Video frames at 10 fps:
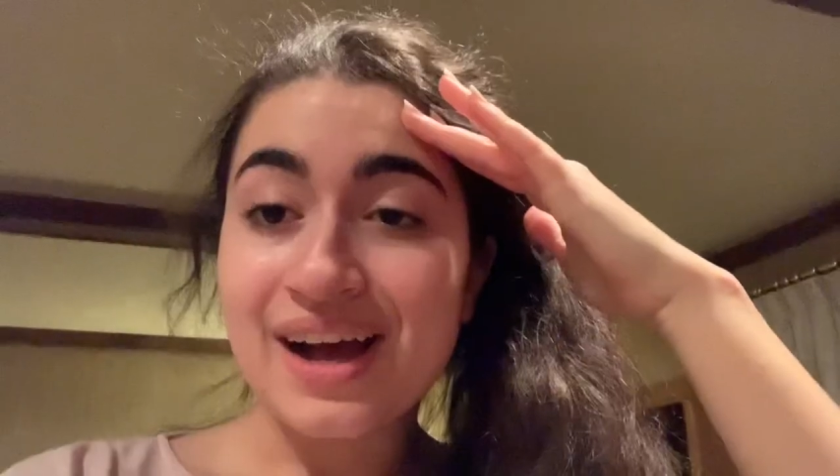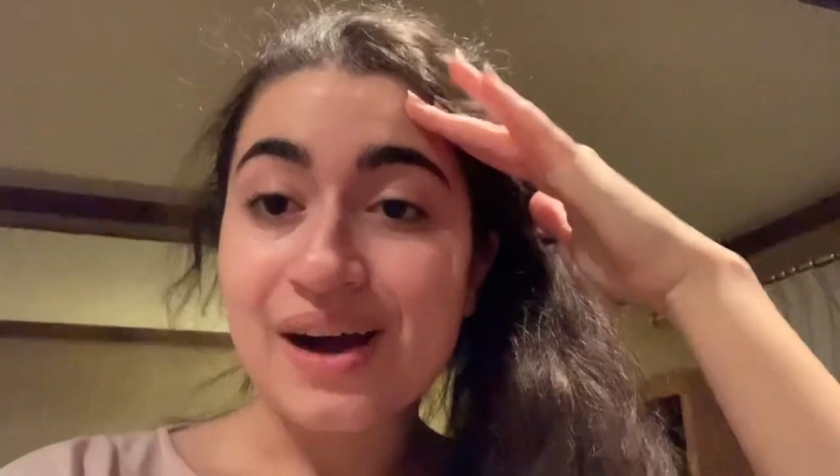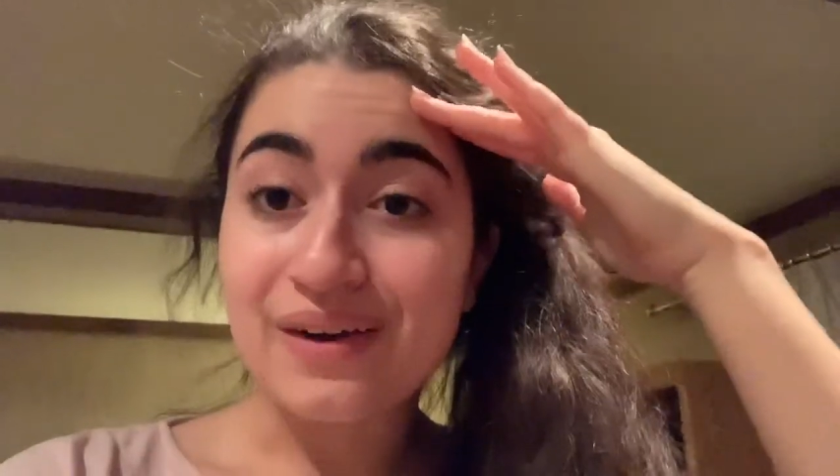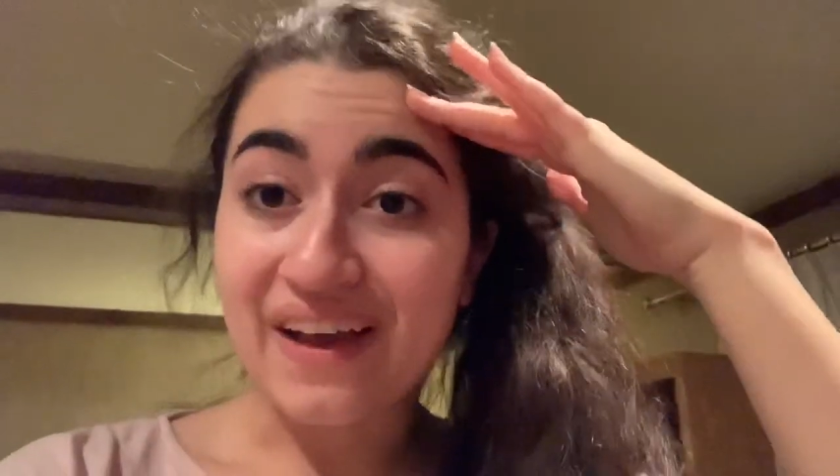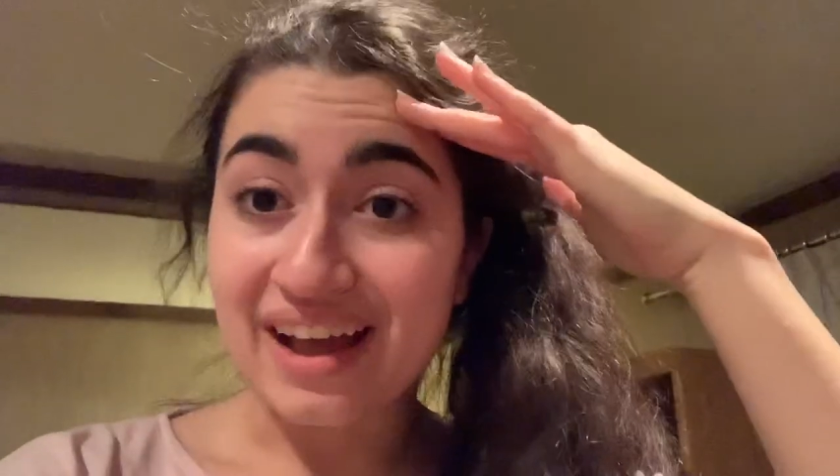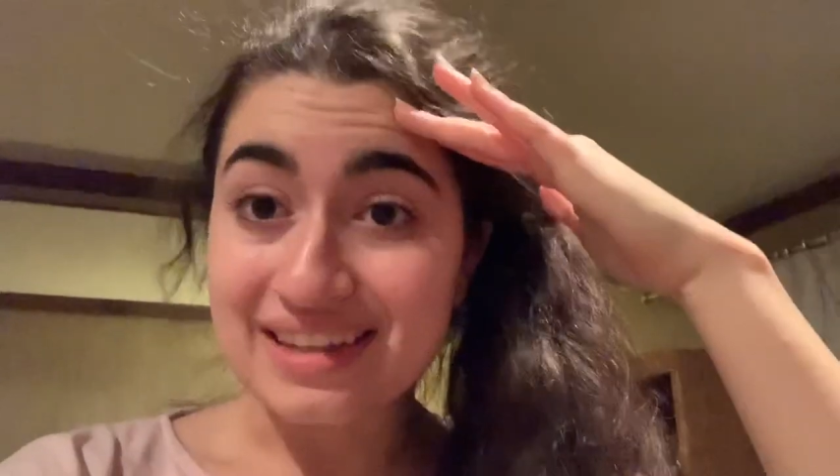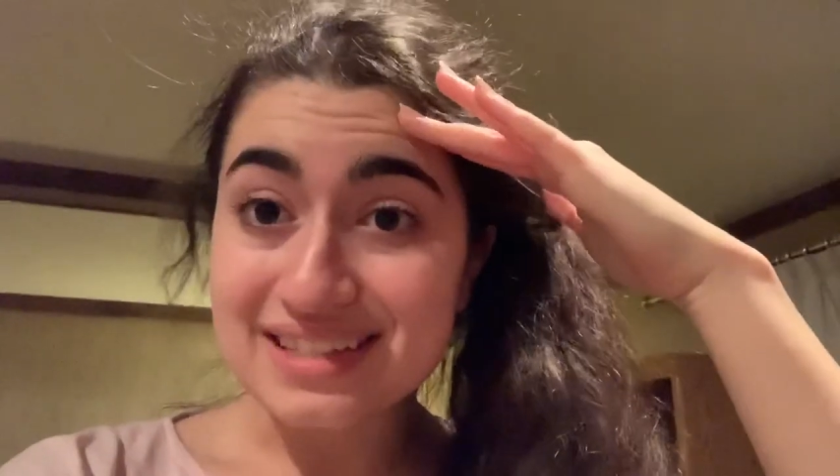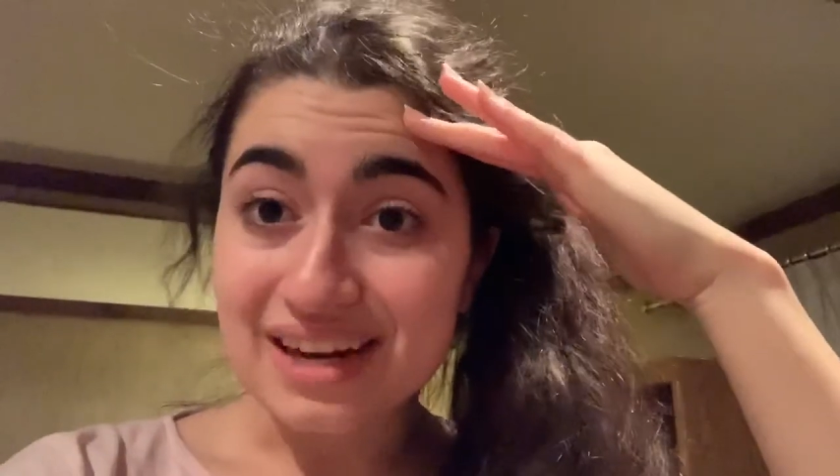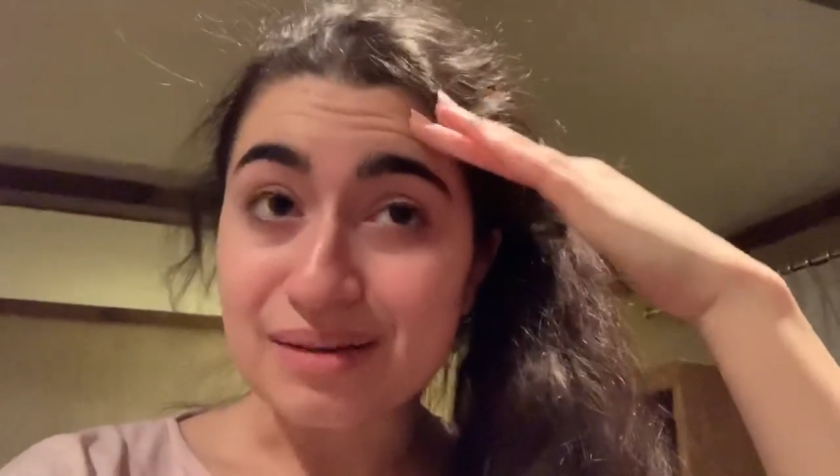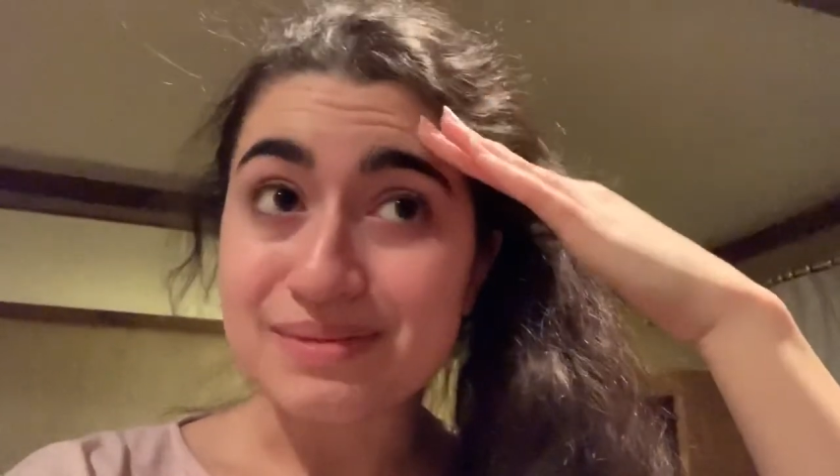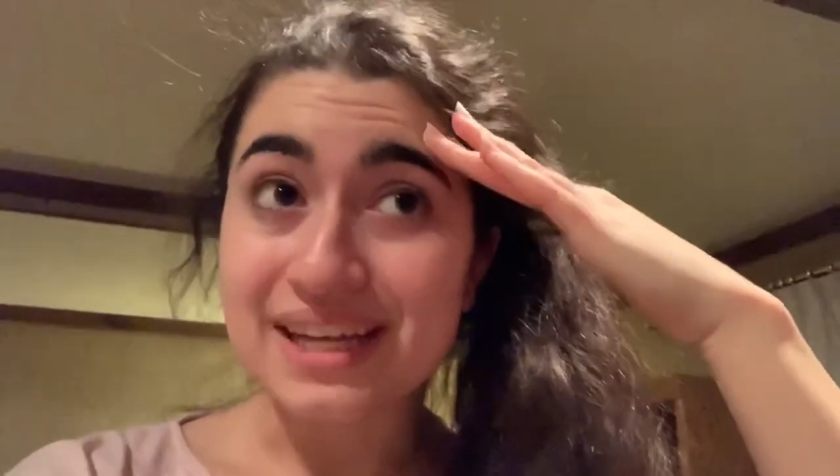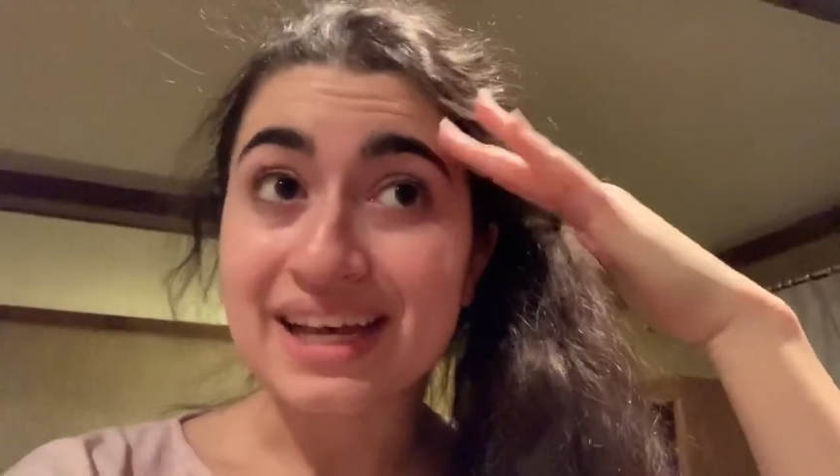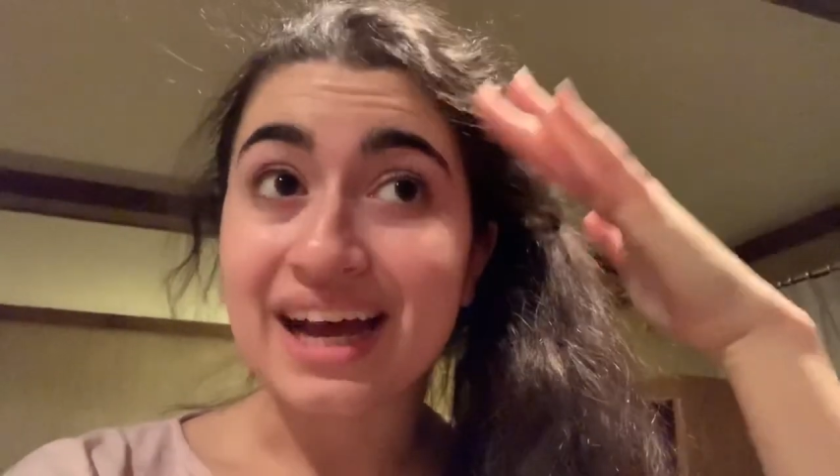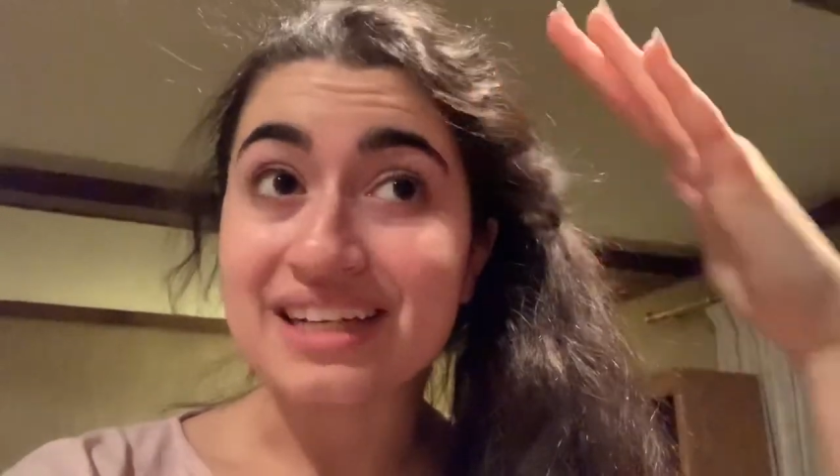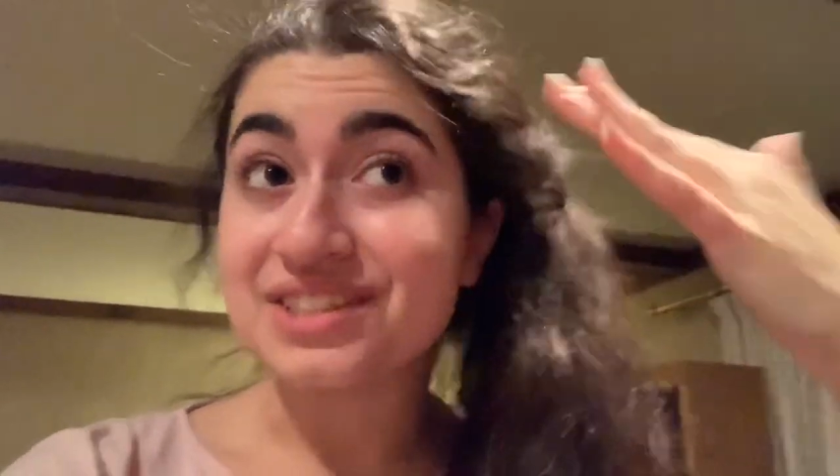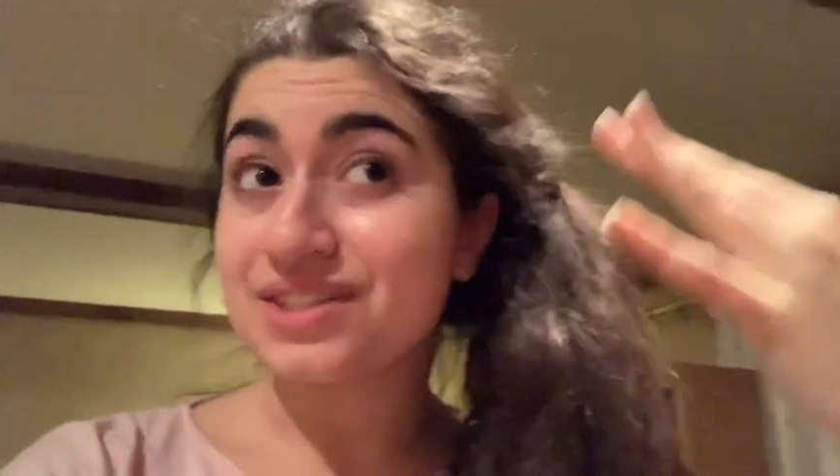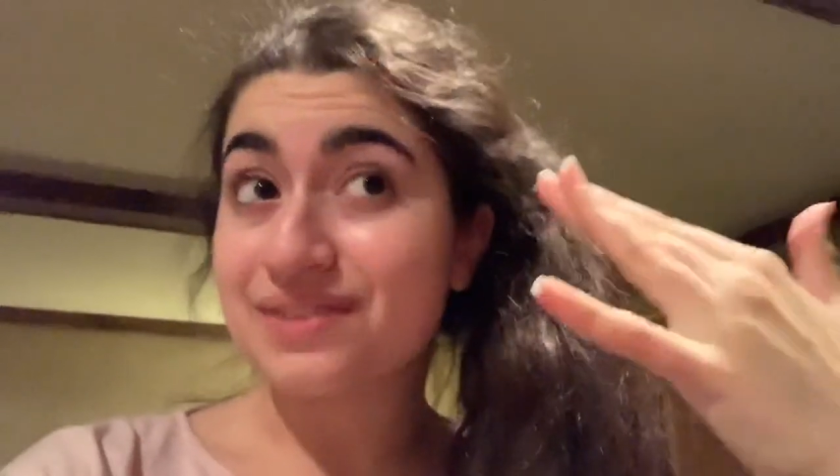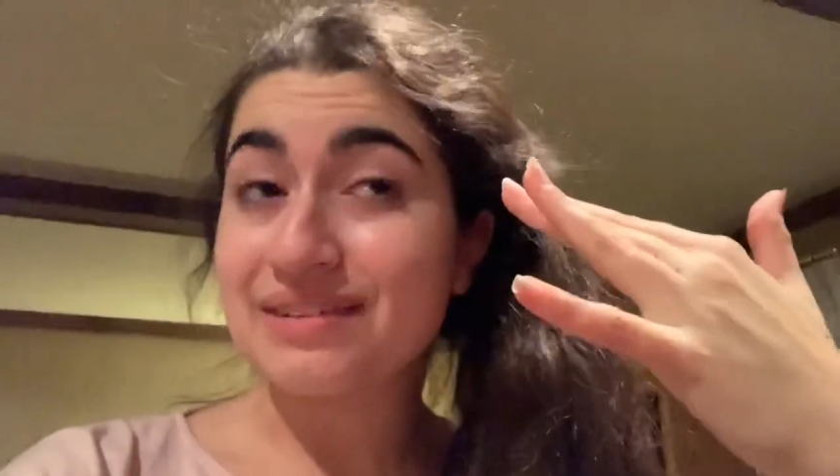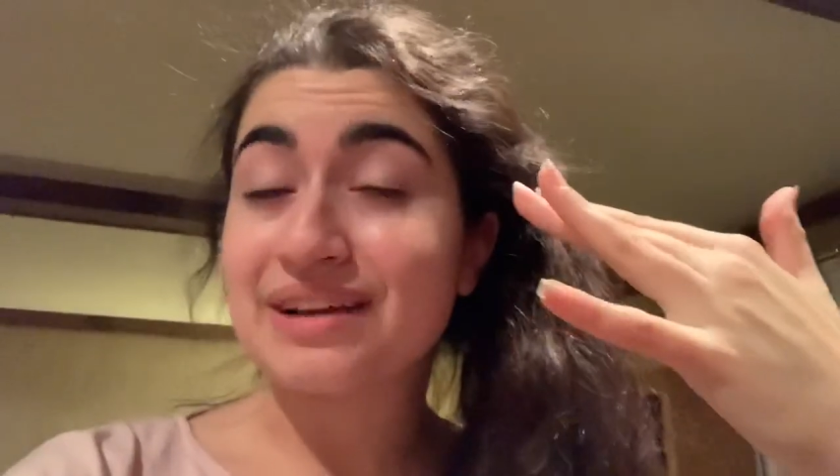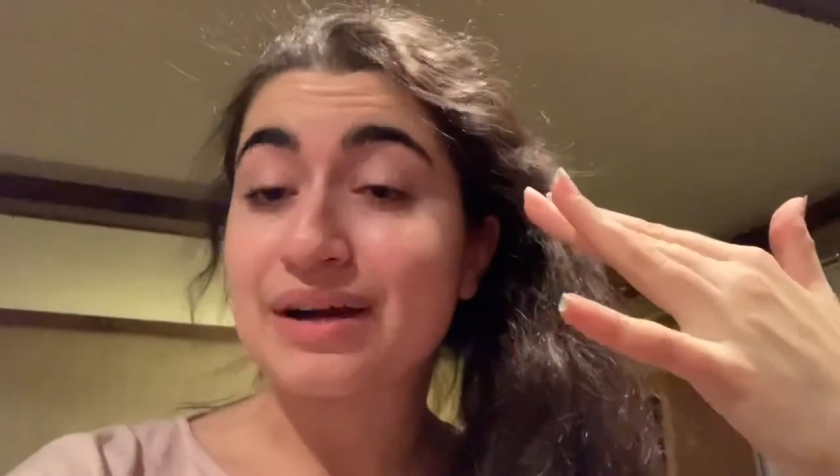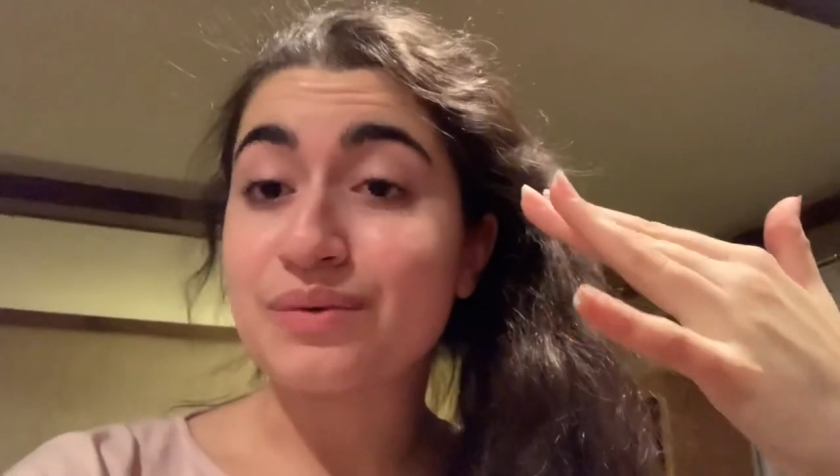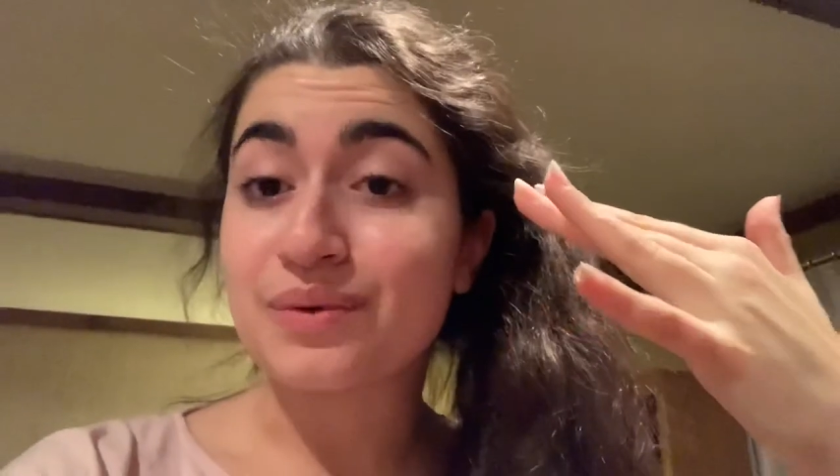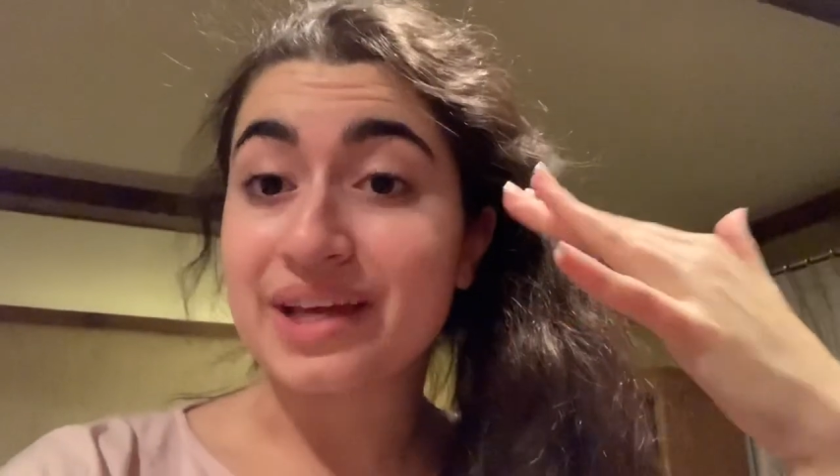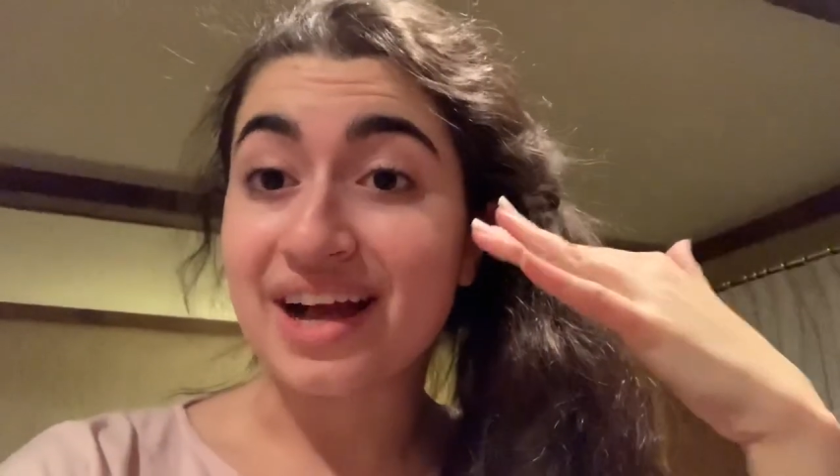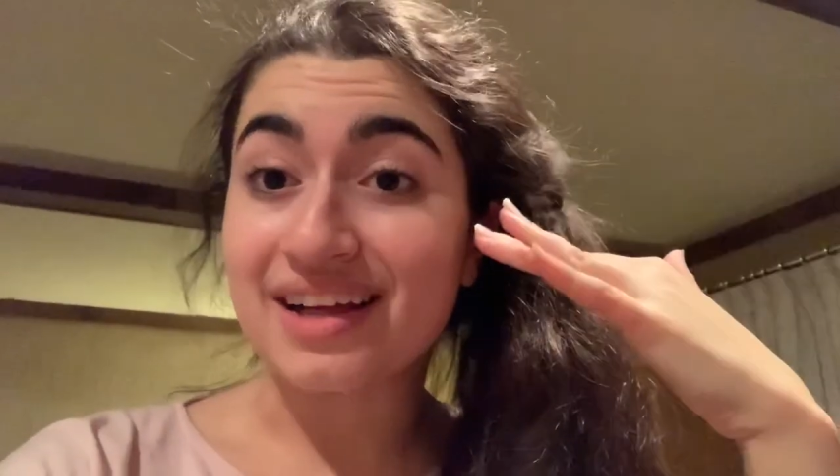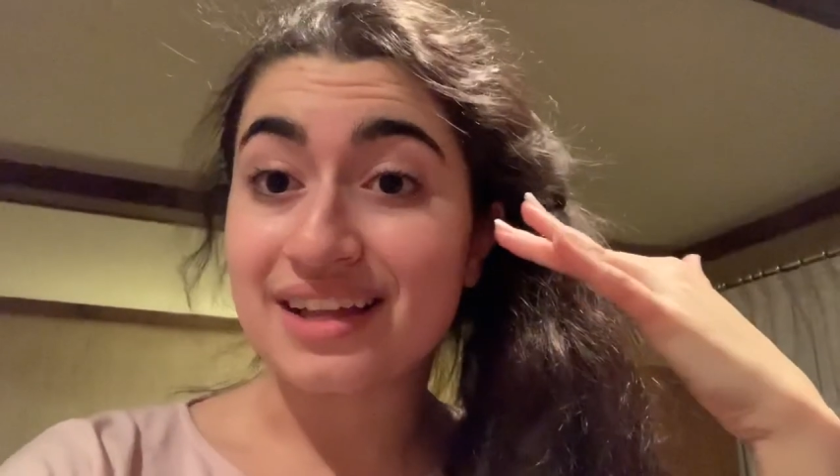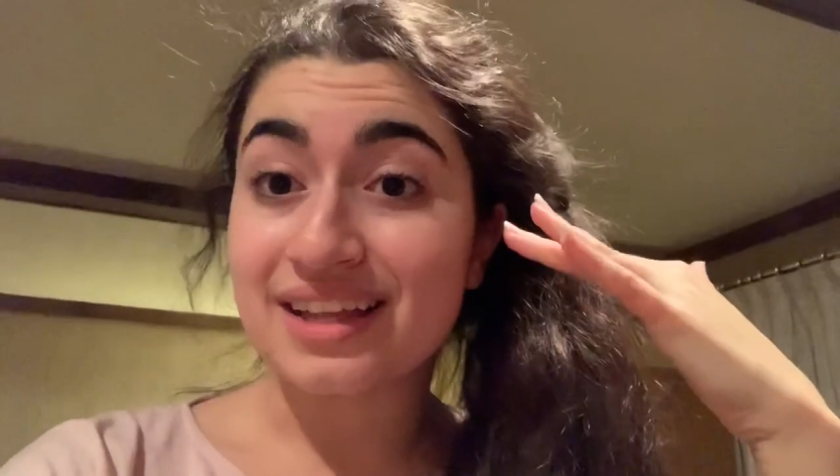Okay, as an update, I just found out we got